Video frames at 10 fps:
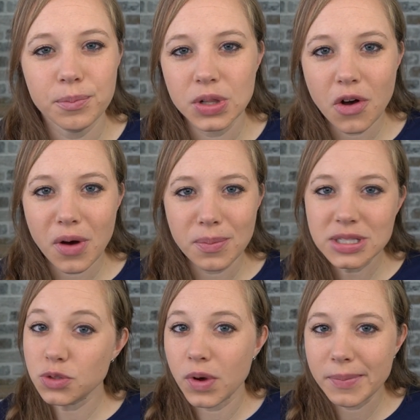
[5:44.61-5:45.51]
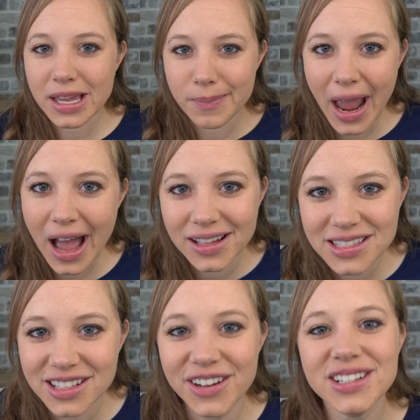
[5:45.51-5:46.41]
blow-up swimming
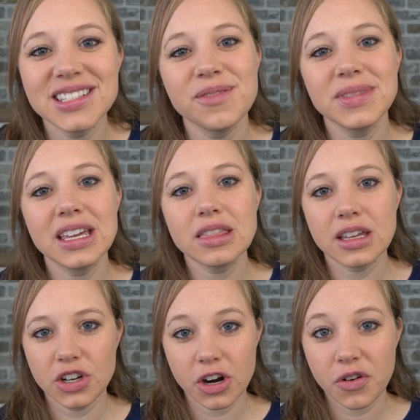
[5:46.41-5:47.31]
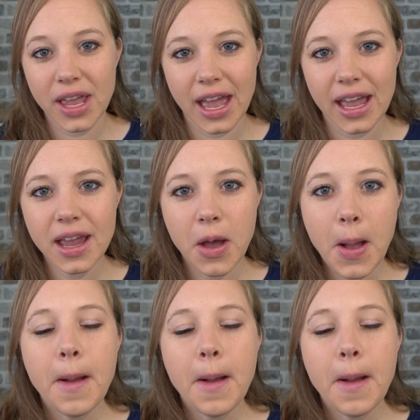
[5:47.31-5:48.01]
mats or something, then you're okay.